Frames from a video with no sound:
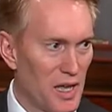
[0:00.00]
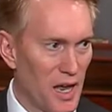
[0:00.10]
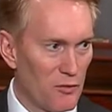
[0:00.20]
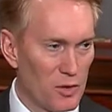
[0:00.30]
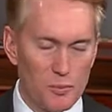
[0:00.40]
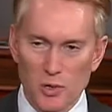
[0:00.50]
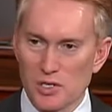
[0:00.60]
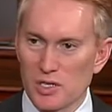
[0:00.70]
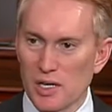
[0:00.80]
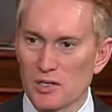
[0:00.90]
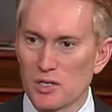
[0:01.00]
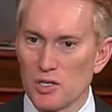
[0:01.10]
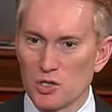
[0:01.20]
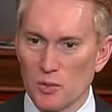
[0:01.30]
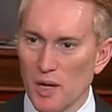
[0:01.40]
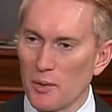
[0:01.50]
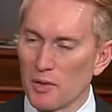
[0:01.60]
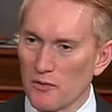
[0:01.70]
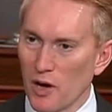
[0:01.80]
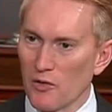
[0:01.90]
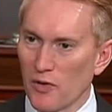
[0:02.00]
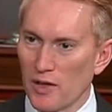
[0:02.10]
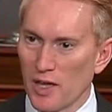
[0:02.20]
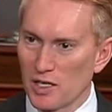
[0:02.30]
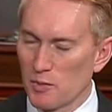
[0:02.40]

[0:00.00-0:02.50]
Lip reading: every precinct should be able to verify that,